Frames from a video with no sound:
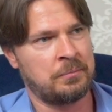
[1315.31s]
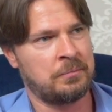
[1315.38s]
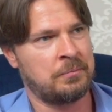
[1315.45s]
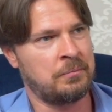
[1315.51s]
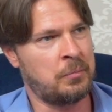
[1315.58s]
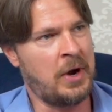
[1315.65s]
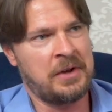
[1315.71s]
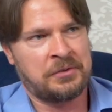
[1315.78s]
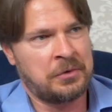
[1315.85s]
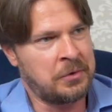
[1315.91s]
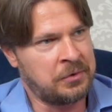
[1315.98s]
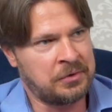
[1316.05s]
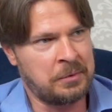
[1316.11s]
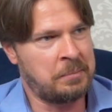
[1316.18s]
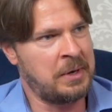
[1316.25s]
Whereas, of
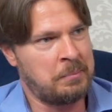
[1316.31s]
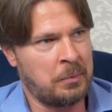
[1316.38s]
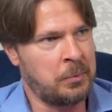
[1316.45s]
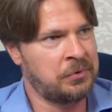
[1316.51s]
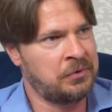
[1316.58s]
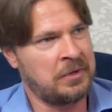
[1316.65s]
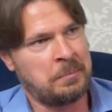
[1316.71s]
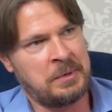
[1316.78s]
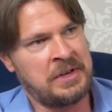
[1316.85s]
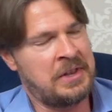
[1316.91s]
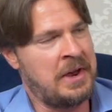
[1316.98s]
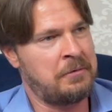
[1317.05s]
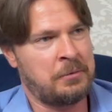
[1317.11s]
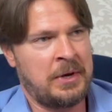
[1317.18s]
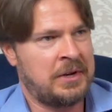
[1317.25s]
course, the people would still be
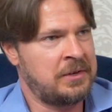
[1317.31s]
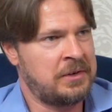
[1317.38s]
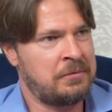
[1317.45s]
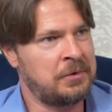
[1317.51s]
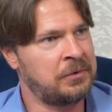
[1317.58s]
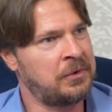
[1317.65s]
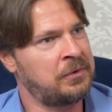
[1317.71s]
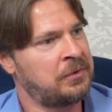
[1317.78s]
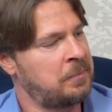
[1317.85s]
there if we had a different system.